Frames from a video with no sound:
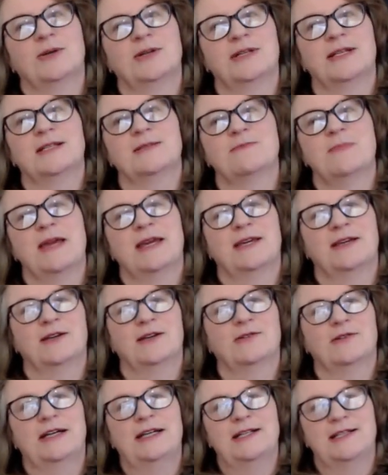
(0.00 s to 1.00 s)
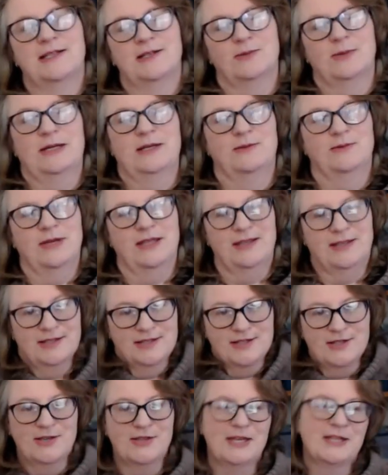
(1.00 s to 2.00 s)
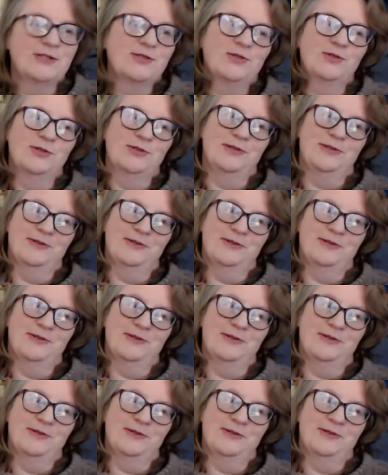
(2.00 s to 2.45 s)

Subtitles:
it does make it great sweater weather, so that's good.